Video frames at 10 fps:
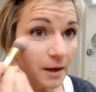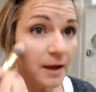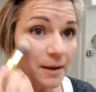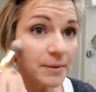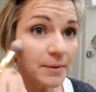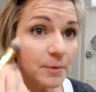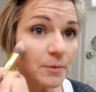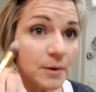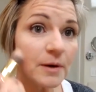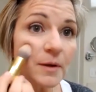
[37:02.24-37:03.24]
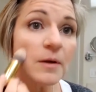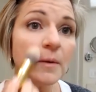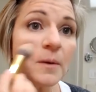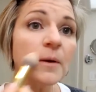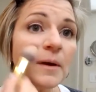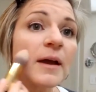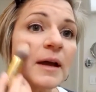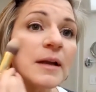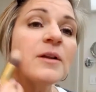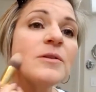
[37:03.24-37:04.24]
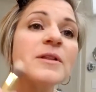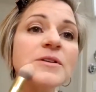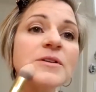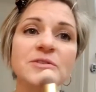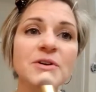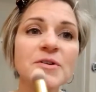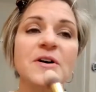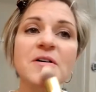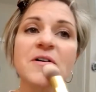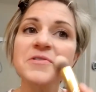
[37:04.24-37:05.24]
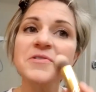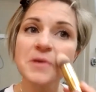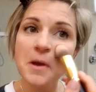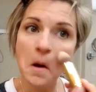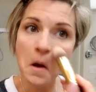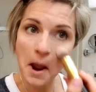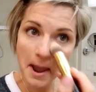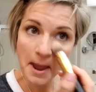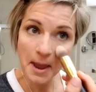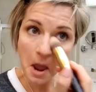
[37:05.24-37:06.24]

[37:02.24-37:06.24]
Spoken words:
People will kind of do little circles, okay?